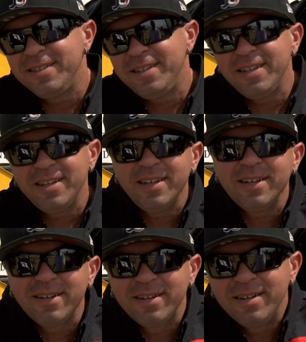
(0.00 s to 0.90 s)

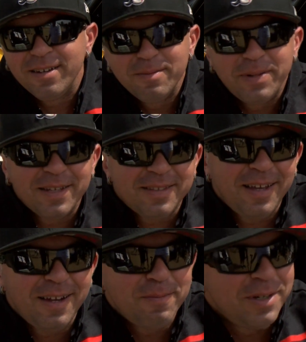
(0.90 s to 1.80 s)
Yeah, I don't know about
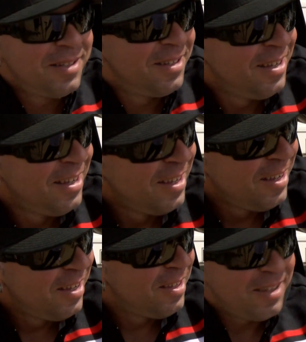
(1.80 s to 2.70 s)
that.
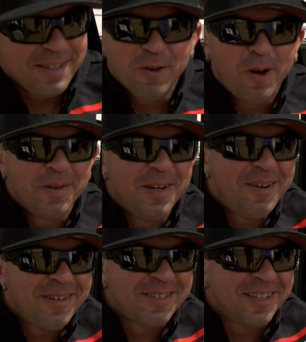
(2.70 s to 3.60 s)
They're diamond
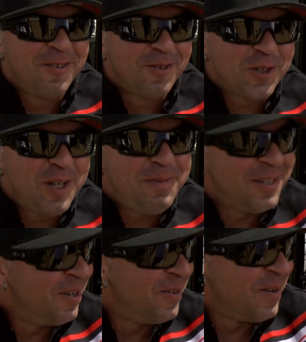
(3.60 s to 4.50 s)
earrings, they're not cheap, you
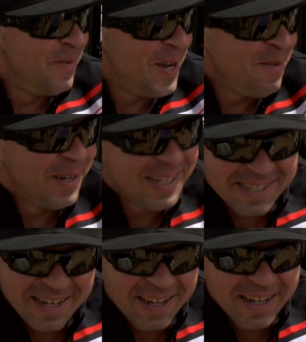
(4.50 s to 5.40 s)
know what I mean? But
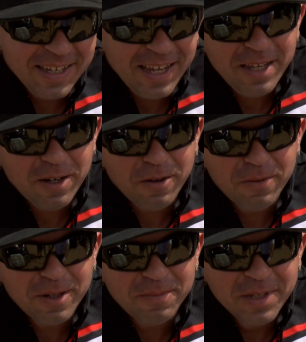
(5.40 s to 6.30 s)

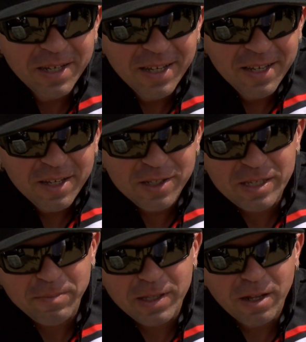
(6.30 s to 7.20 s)
yeah, it's
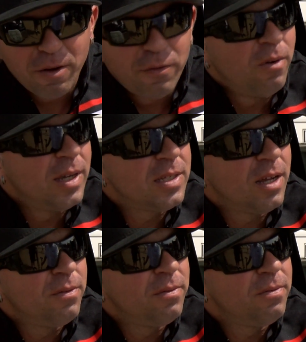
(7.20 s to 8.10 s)
something that I've always
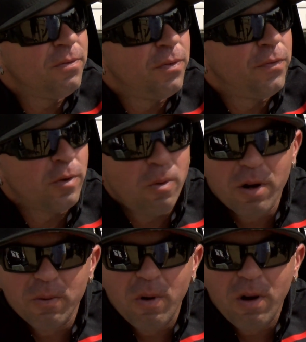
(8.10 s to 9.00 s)
done for
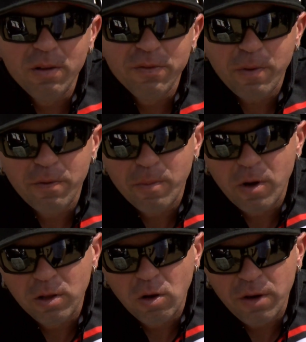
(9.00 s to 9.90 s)
quite a while of
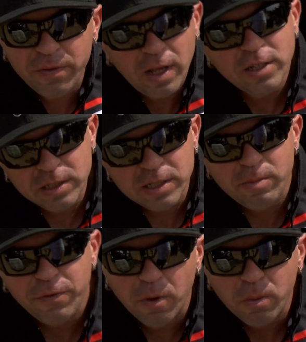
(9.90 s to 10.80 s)
my life, and as you said
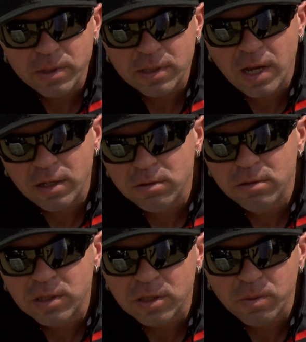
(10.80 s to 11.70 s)
before, with the
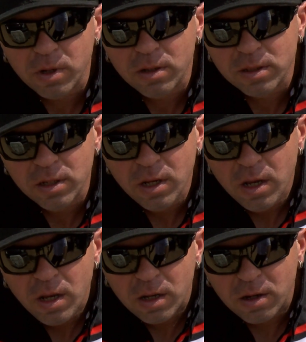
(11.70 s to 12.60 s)
tattoos as well, and
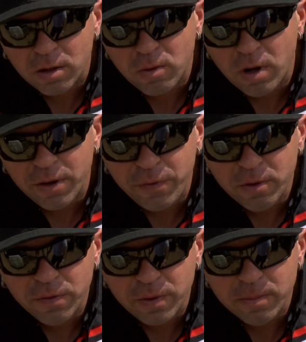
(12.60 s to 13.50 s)
got quite a
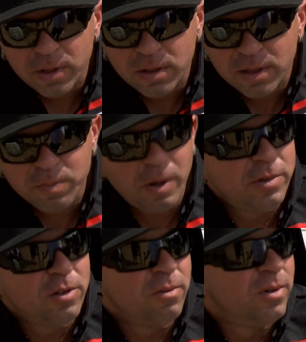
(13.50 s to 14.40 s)
few of them, and it's
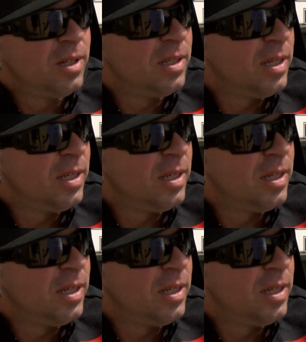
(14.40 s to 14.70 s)
probably not really